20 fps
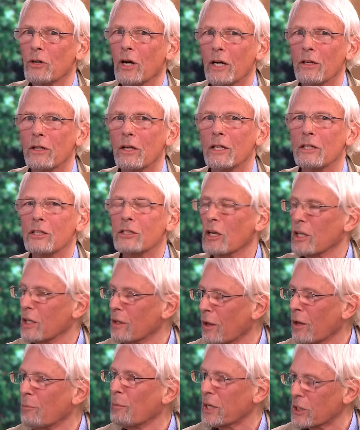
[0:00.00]
right. He's,
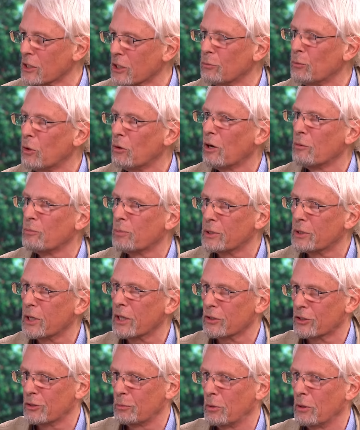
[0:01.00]
that makes him more
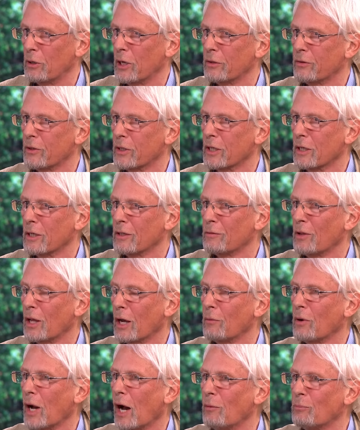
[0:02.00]
unpredictable, I think, and
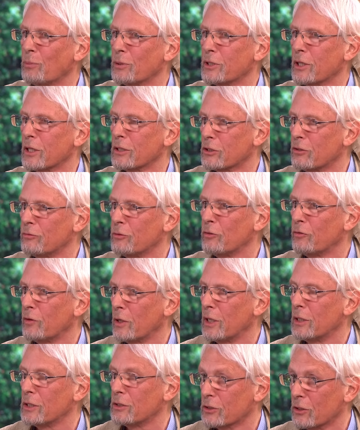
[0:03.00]
unpredictable
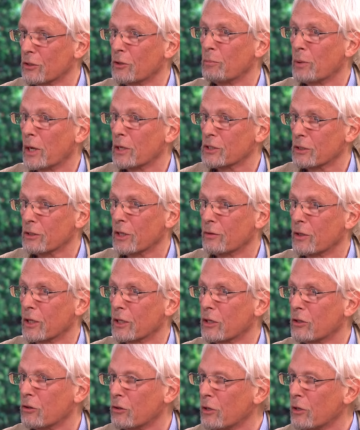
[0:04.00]
villains are the best, I think.